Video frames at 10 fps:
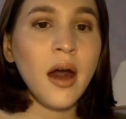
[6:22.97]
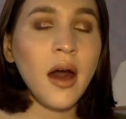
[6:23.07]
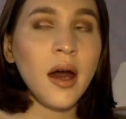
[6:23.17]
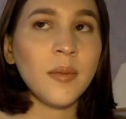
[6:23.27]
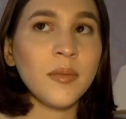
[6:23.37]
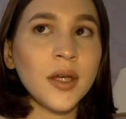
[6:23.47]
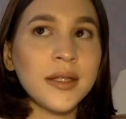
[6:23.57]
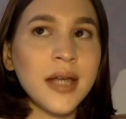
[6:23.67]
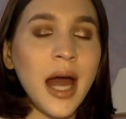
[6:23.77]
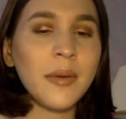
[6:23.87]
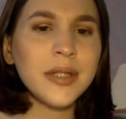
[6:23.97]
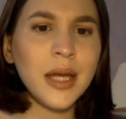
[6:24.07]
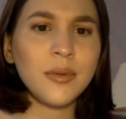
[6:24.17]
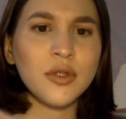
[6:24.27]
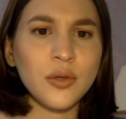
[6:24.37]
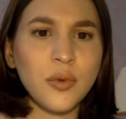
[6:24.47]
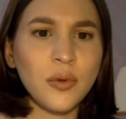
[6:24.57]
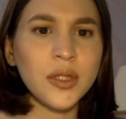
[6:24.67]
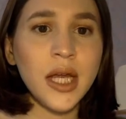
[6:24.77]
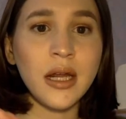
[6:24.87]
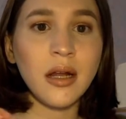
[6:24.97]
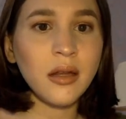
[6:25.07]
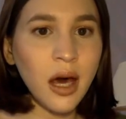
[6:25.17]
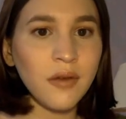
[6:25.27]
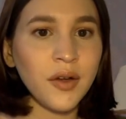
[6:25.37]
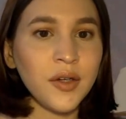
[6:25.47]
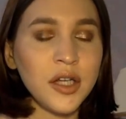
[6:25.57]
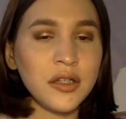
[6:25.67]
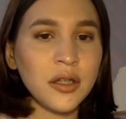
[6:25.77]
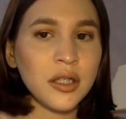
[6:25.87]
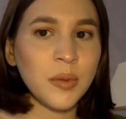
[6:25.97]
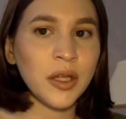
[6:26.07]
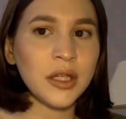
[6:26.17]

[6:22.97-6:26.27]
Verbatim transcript: because I was able to rotate a lot of foundation this month,